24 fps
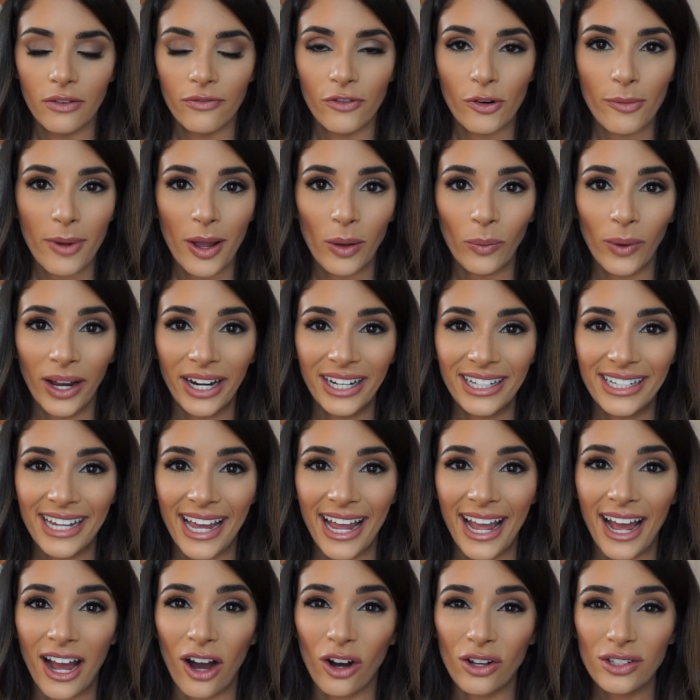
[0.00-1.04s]
For my wedding
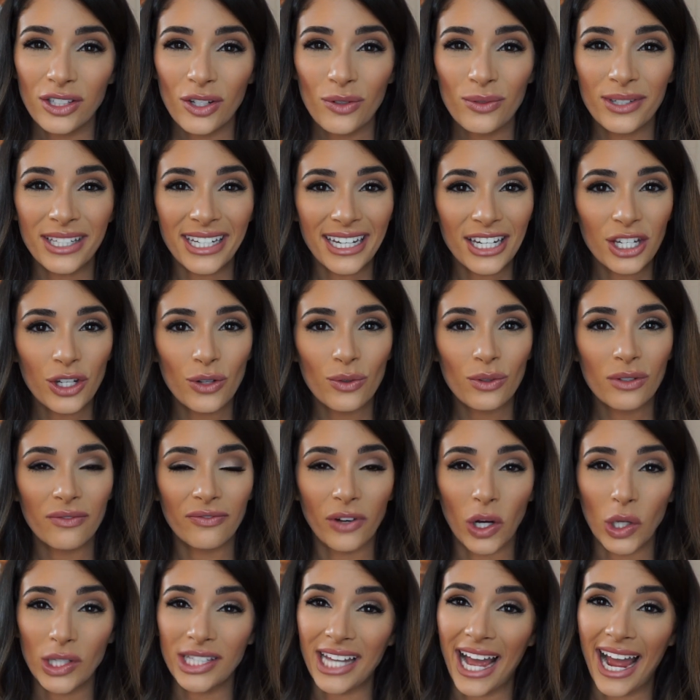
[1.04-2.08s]
day, I also did use
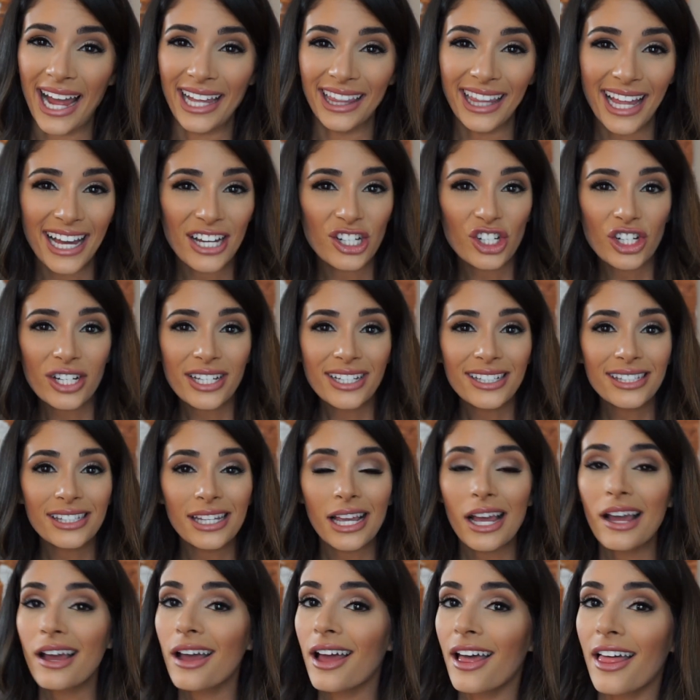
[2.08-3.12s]
false eyelashes.
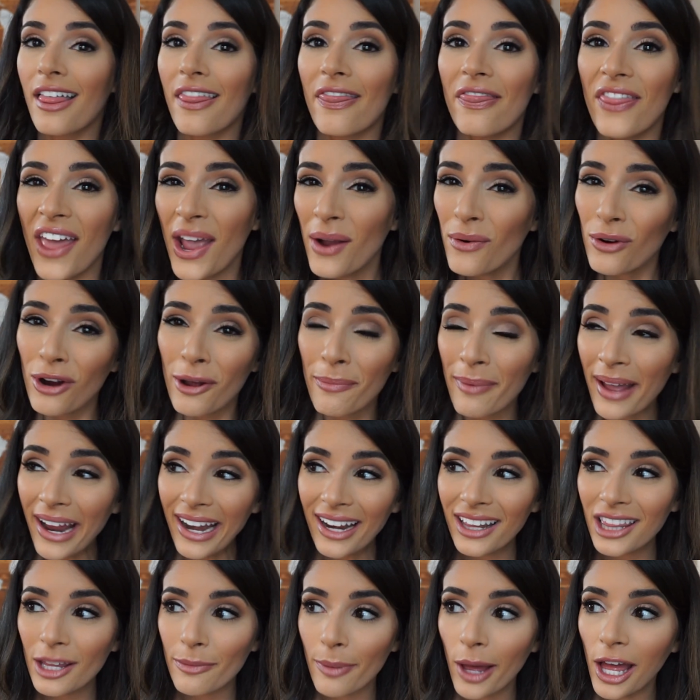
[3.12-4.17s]
They were a
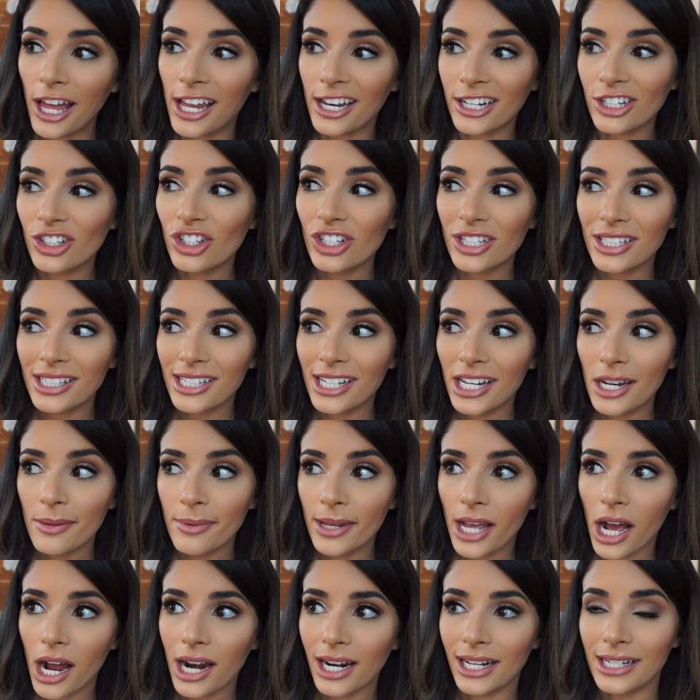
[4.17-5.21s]
pain in the butt, just gonna
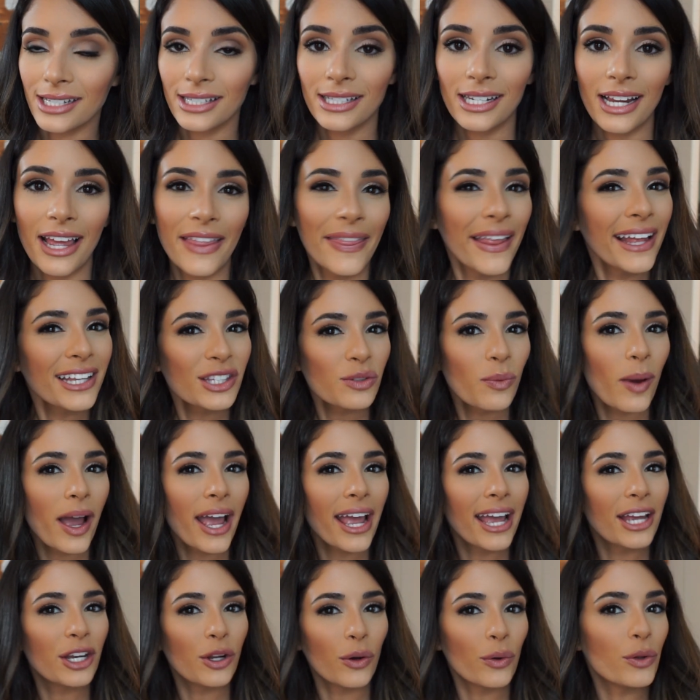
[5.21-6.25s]
be honest. And that's
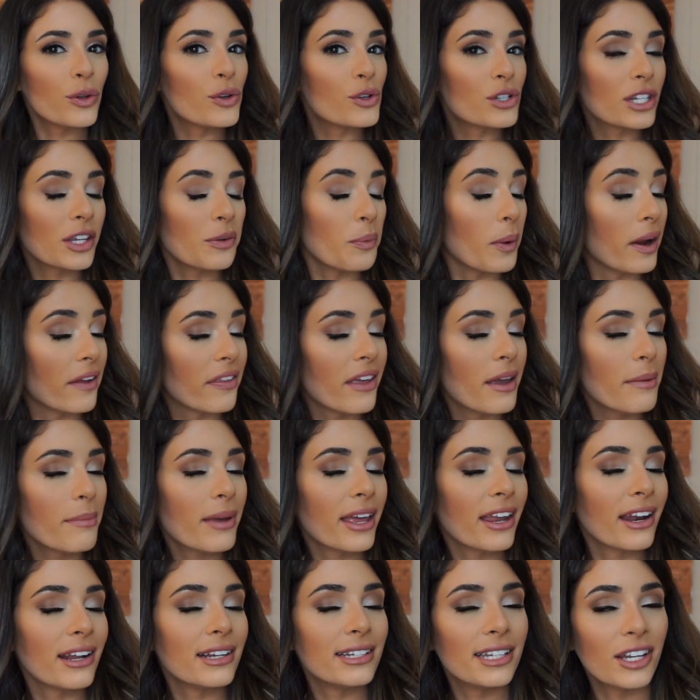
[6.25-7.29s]
why I don't usually wear them,
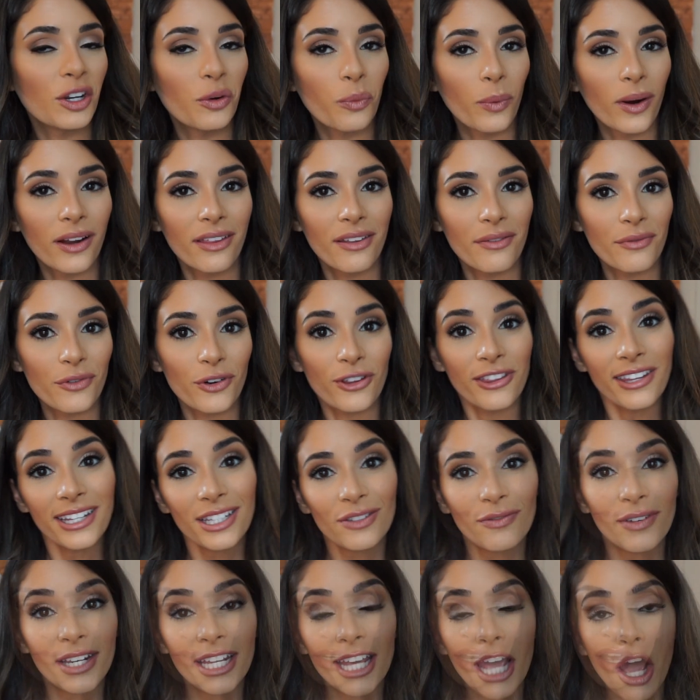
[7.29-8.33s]
and I didn't wear them for
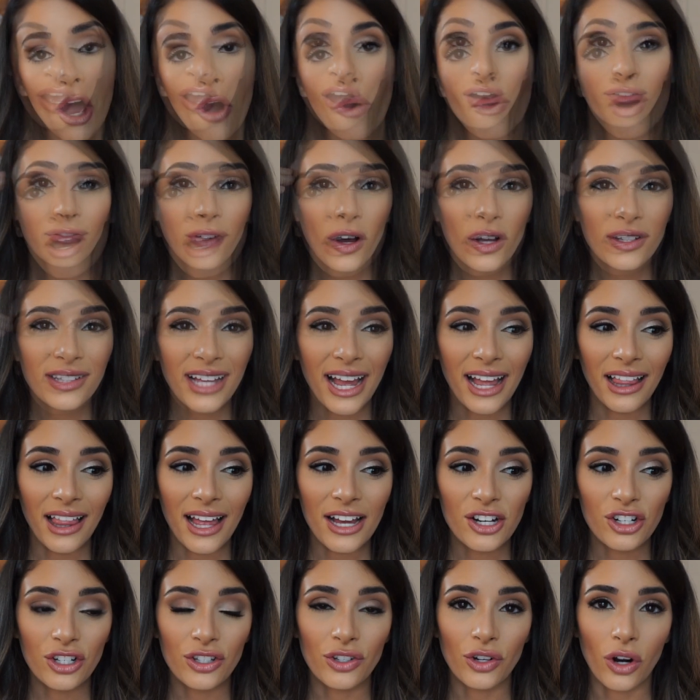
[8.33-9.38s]
this video. False
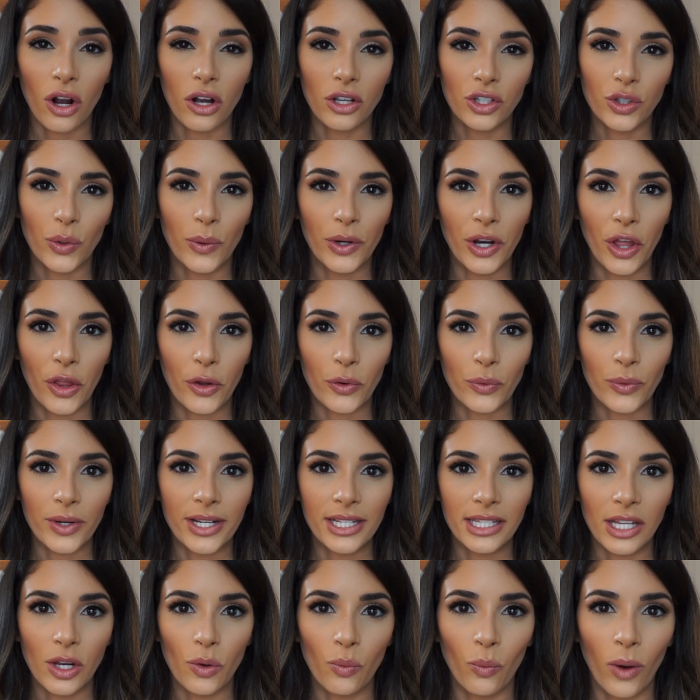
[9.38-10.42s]
eyelashes are also another
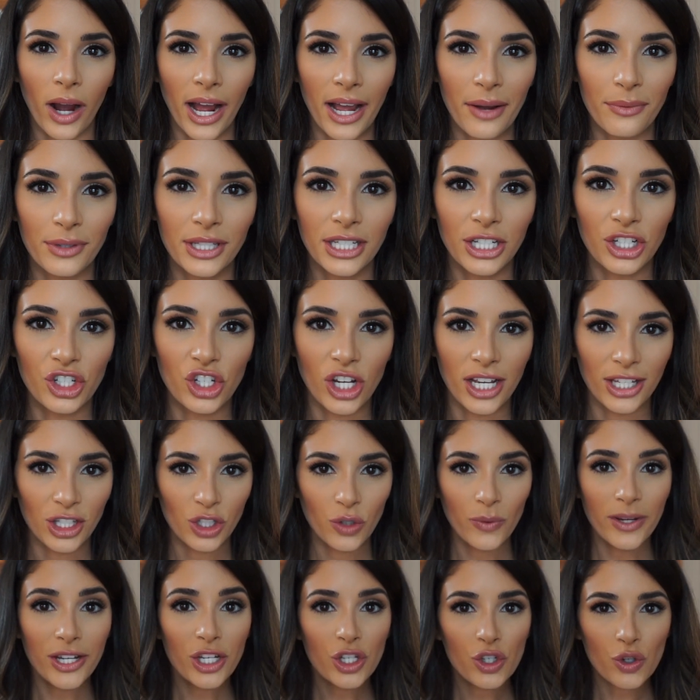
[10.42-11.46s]
reason why I would
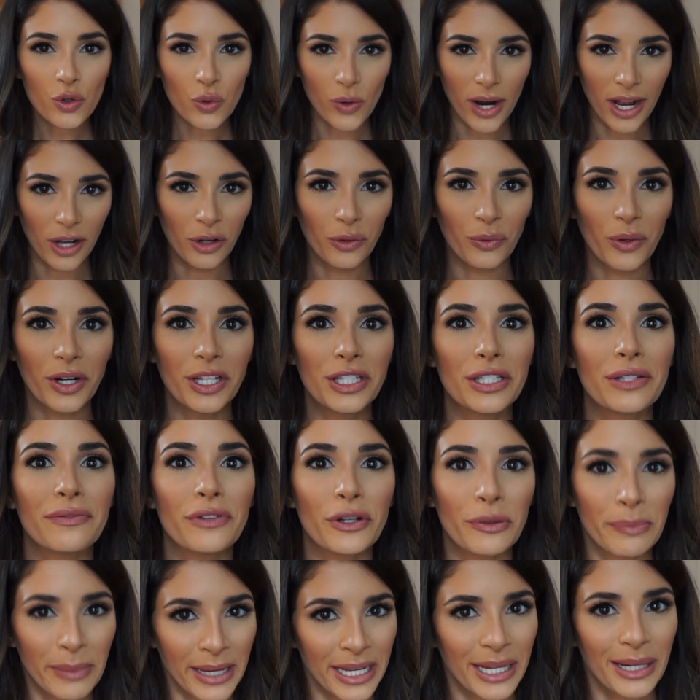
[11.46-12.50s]
suggest doing trial runs of
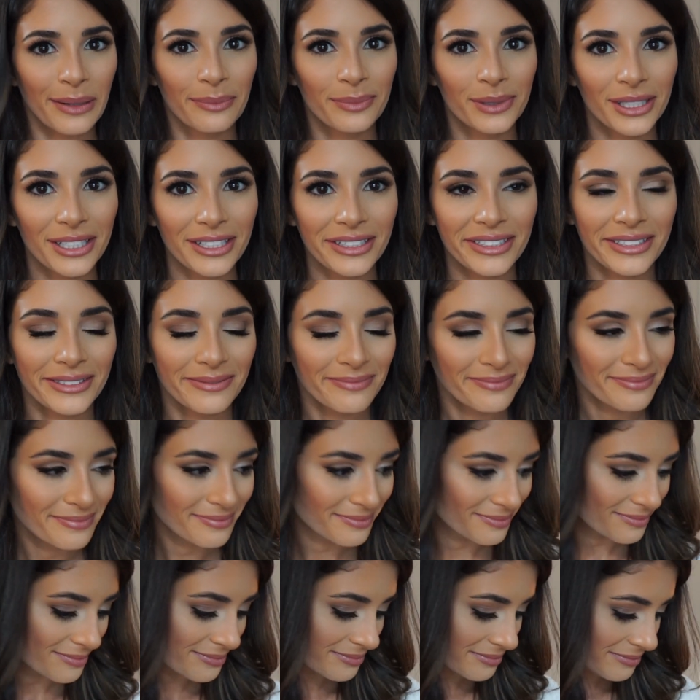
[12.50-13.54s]
your makeup look.
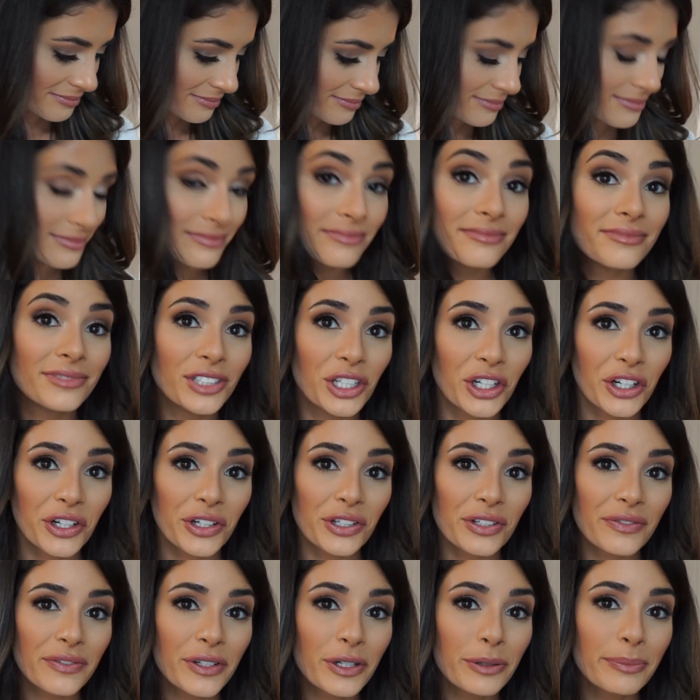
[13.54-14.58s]
Don't
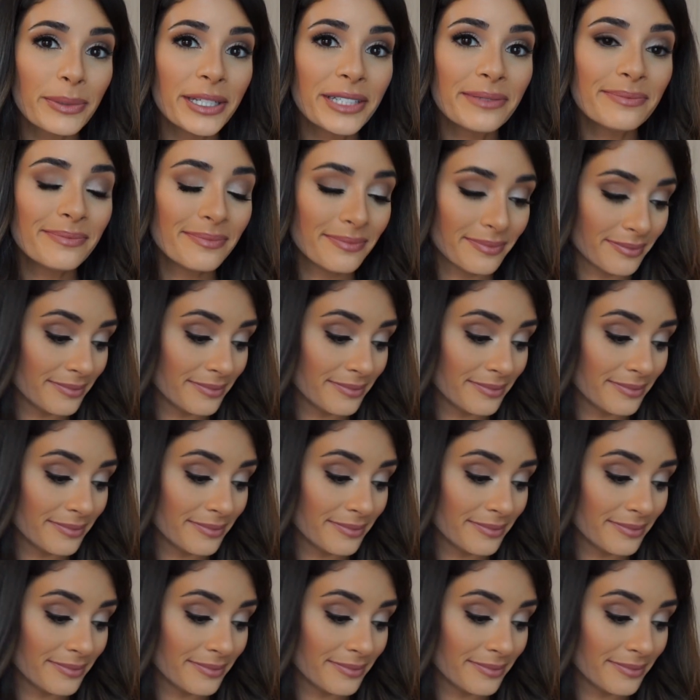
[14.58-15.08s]
girls feel me?